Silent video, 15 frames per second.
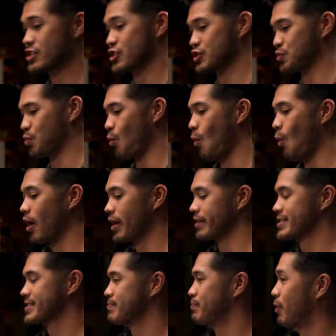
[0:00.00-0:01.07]
it's just
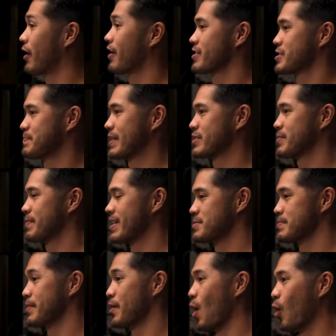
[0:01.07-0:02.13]
one part of the spectrum
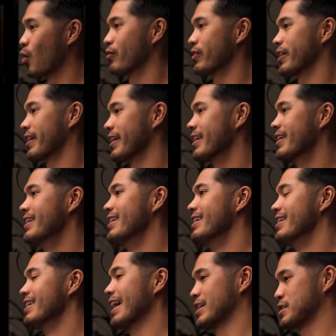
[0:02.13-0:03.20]
has been over
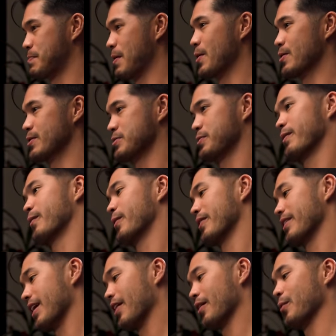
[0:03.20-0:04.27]
exactly exposed,
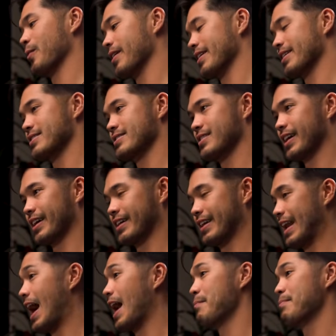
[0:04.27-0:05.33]
where the other one has like
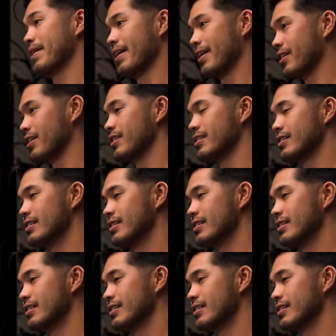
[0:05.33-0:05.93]
not been. So